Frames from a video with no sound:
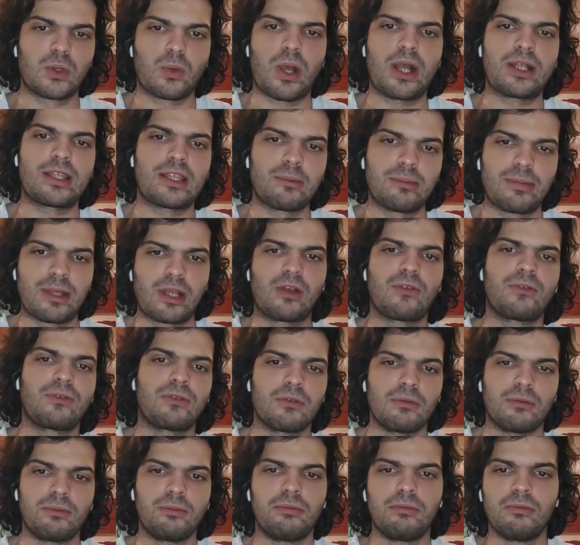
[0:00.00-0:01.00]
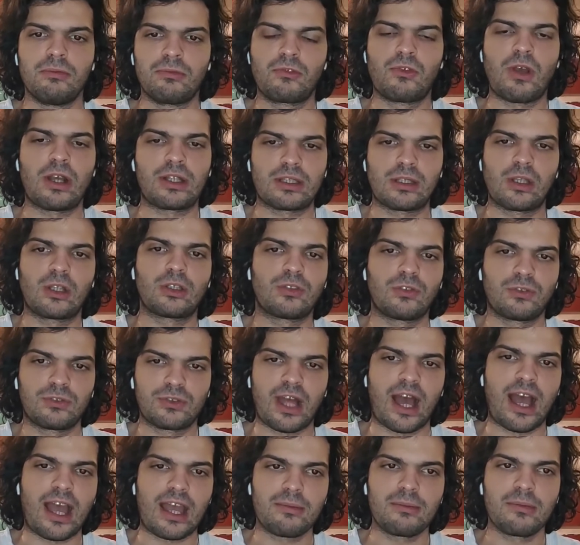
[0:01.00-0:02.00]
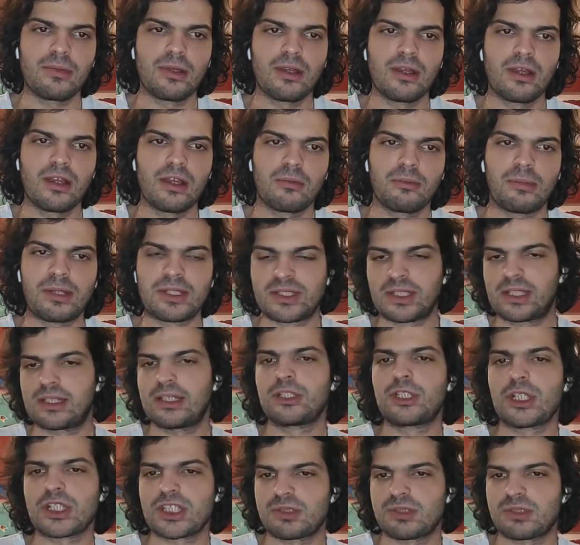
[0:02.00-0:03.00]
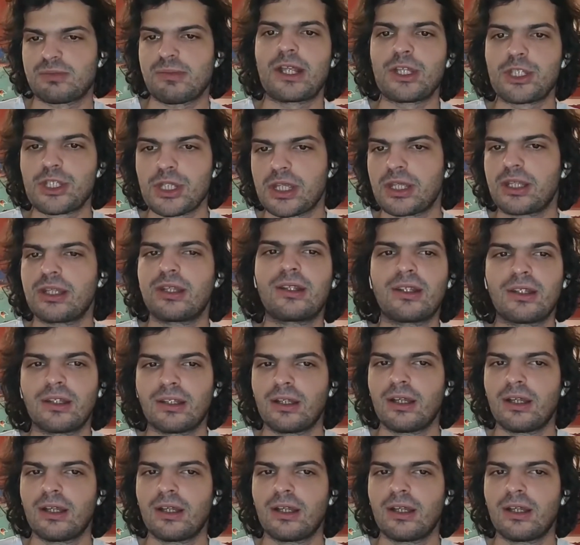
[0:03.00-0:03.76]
quite a lot of time basically just managing,